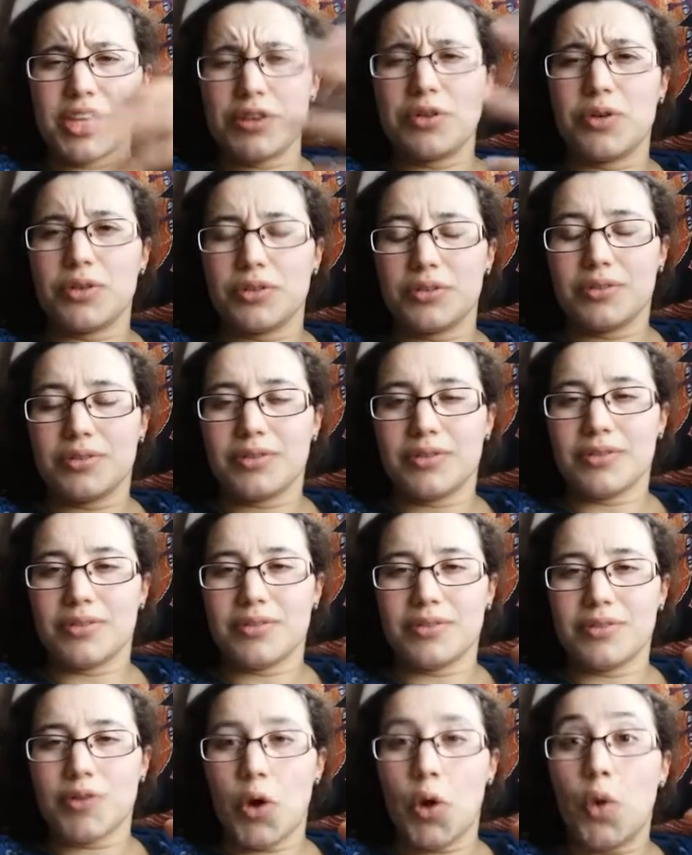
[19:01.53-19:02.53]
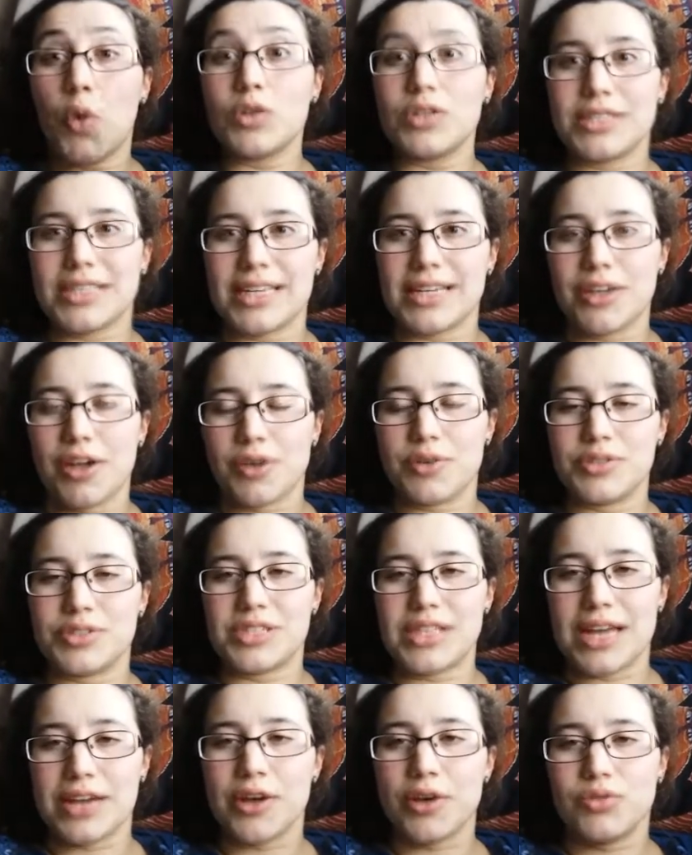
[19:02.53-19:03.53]
they're not haunting ghosts;
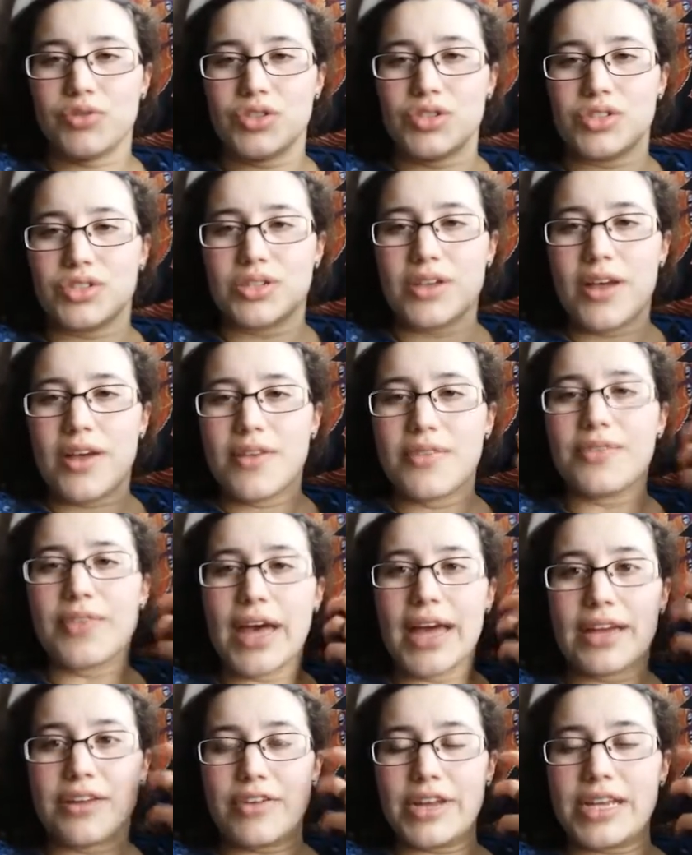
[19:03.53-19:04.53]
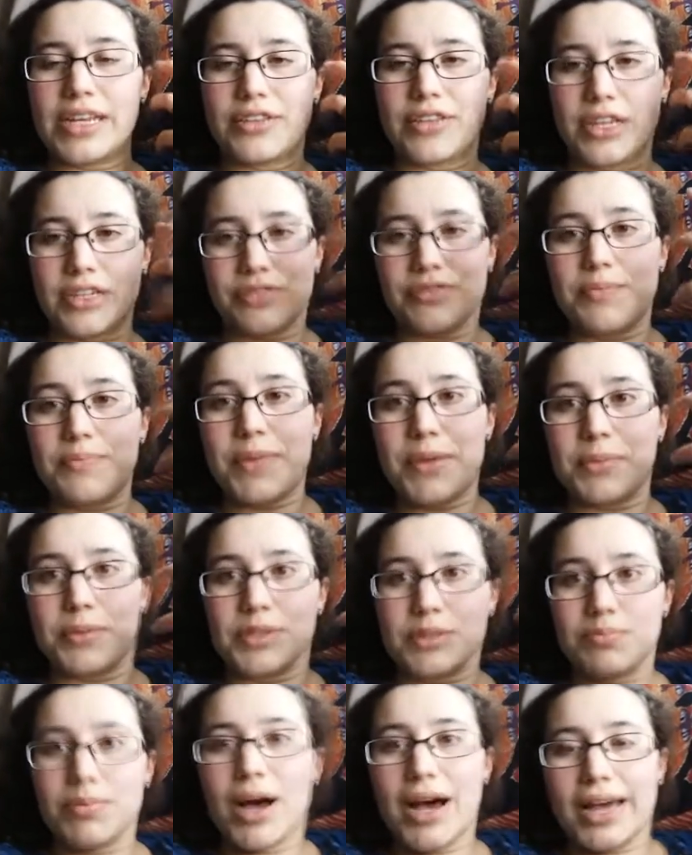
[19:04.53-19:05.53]
they're ghosts that are in, that are in
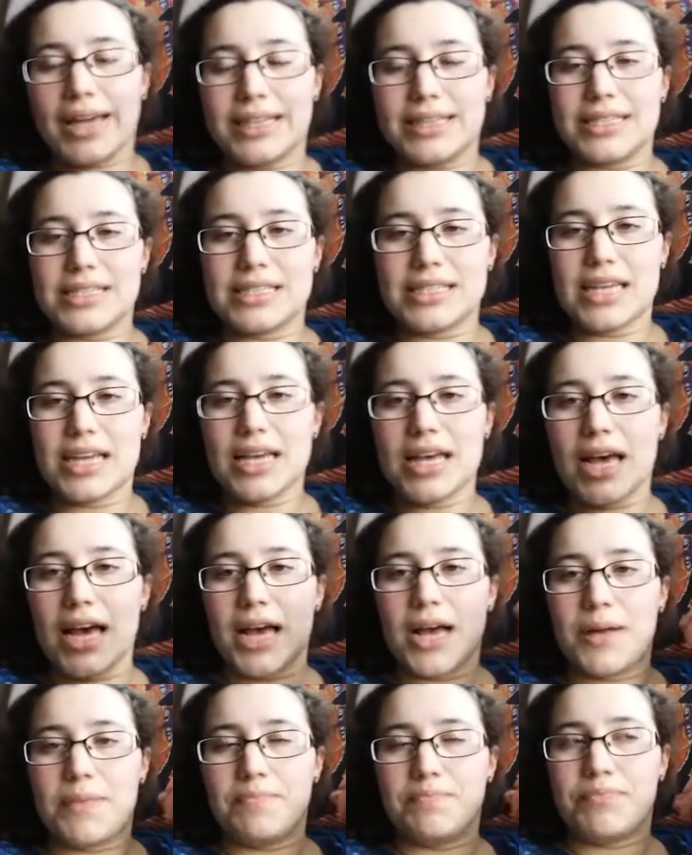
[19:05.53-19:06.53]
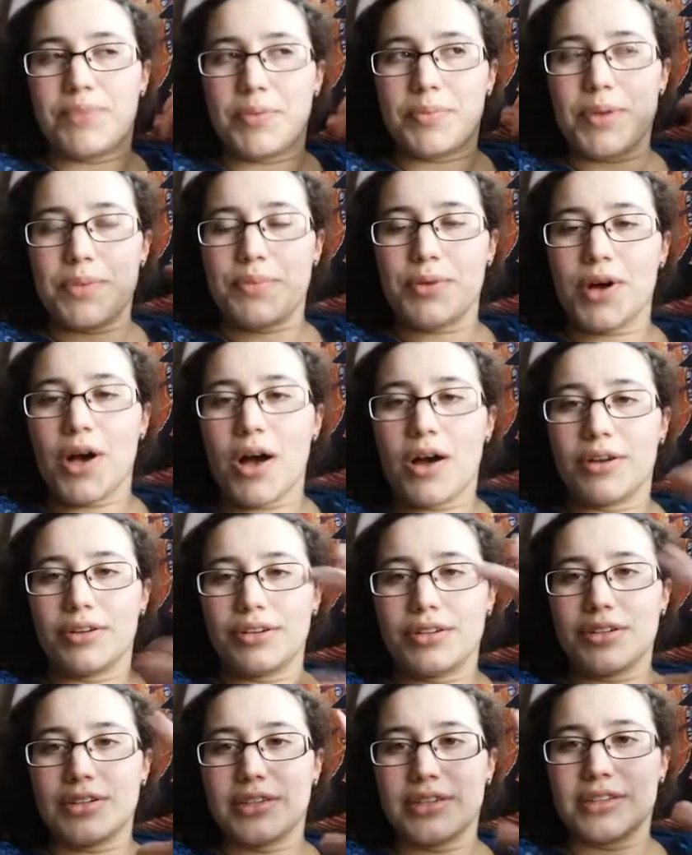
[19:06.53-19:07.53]
people's minds um, that people
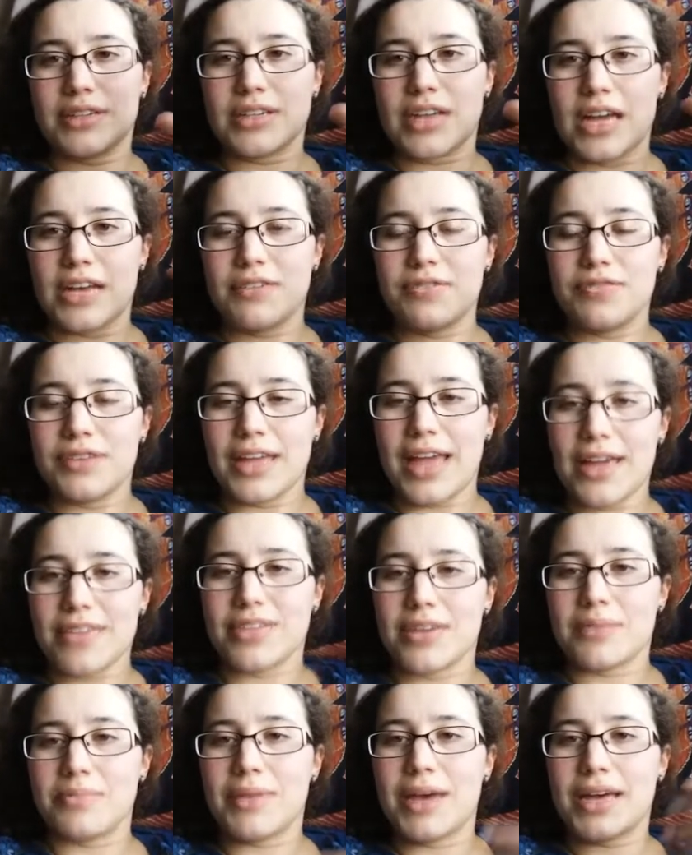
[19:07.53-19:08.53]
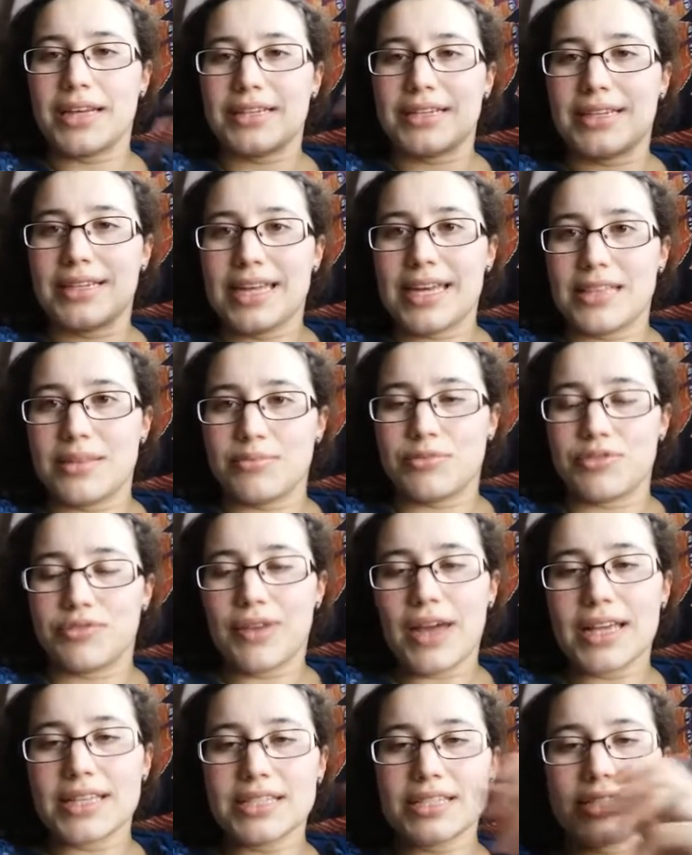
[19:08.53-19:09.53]
can't kind of forget them and lay them to
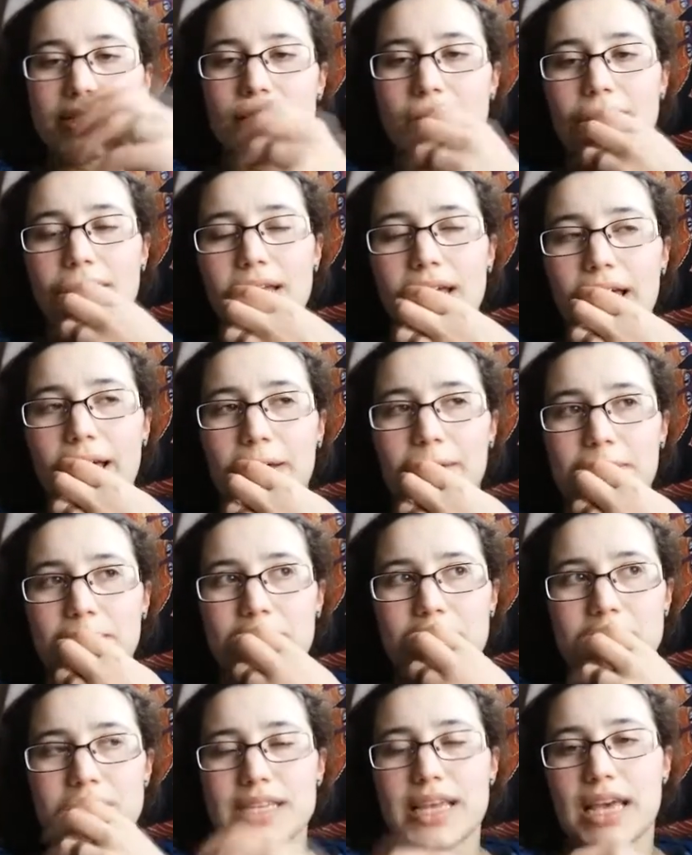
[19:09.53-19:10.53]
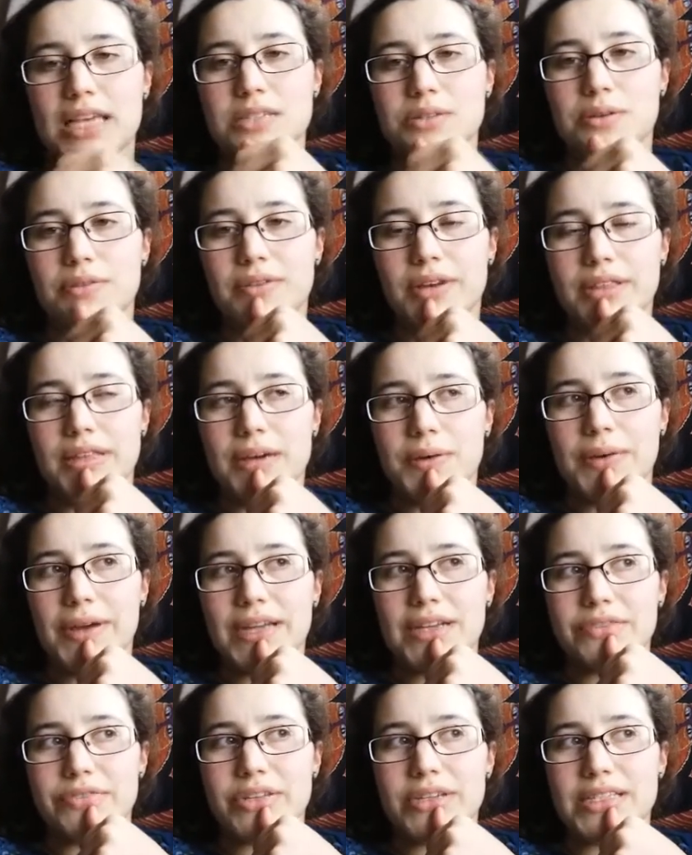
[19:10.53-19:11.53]
rest. Um, so yeah, so I find that
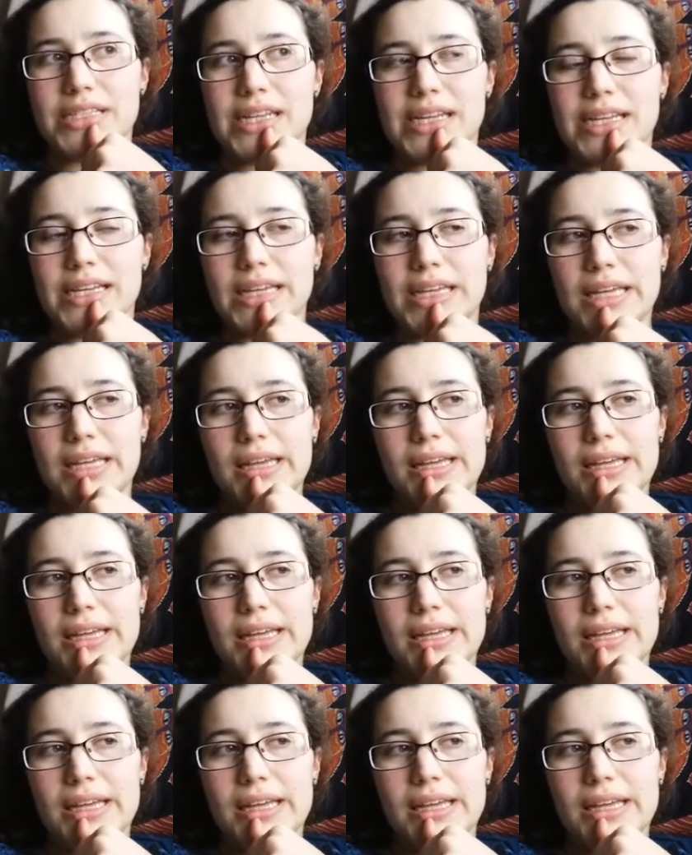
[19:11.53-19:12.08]
quite interesting.